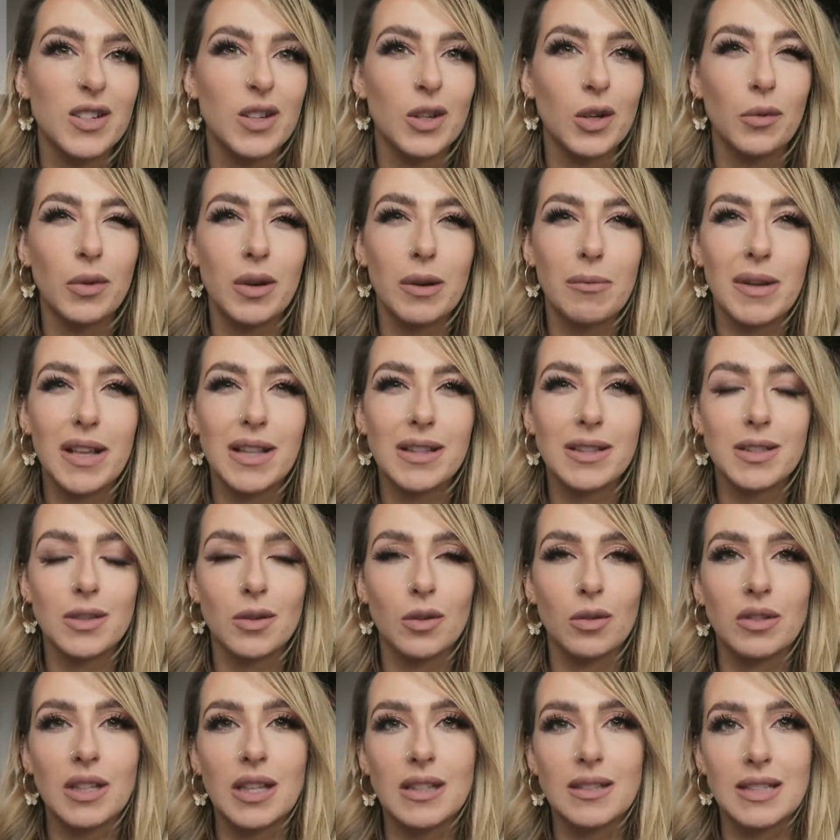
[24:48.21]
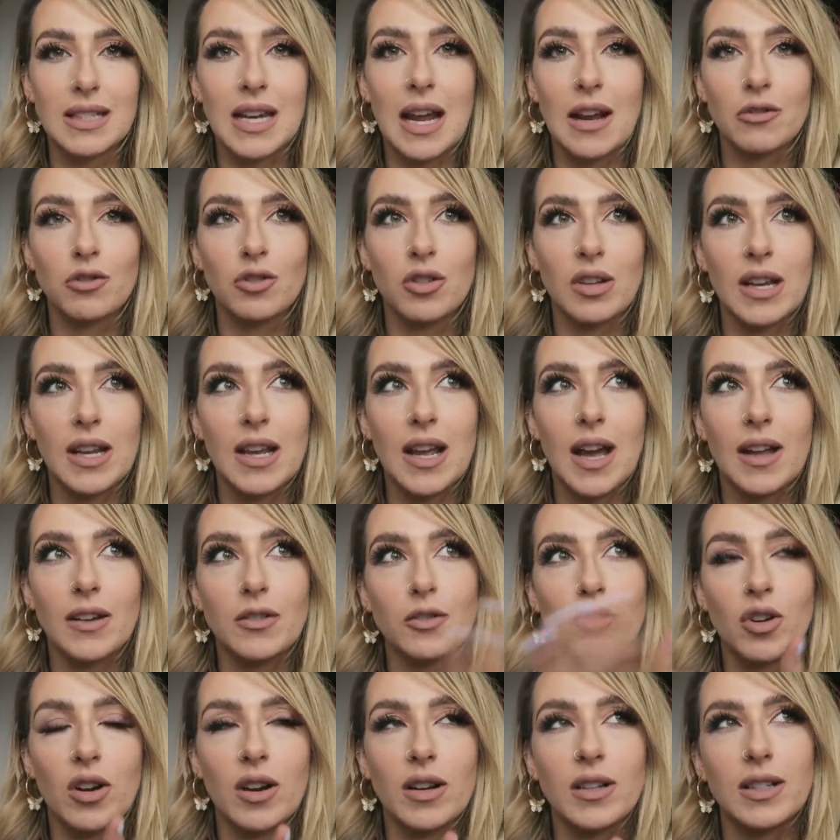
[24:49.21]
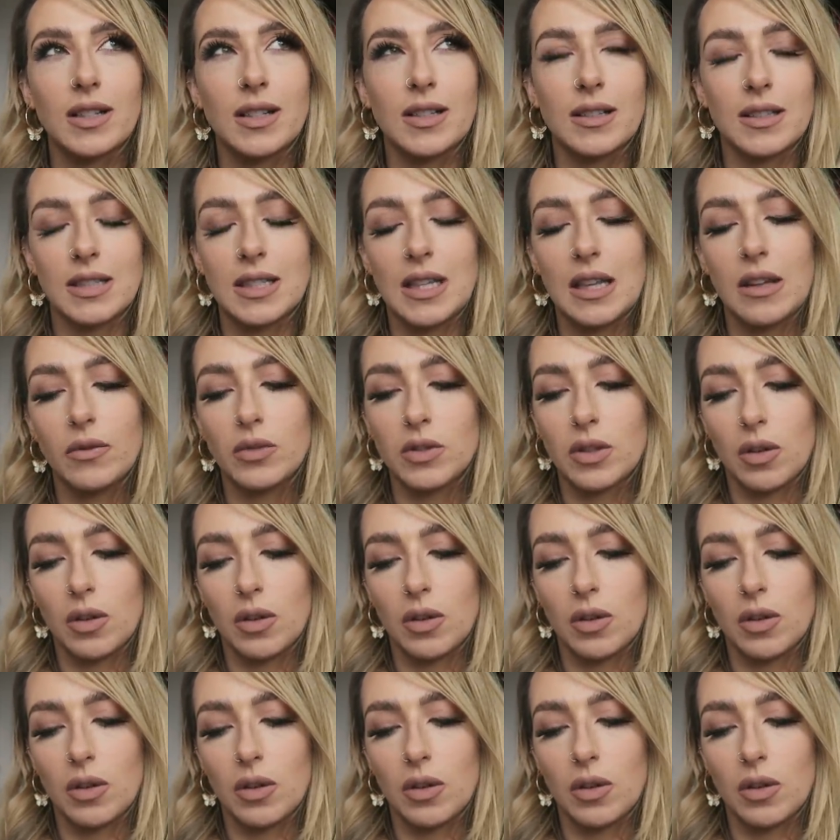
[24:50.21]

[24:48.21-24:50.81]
You know what I mean? So that's naturally and trying to conceive.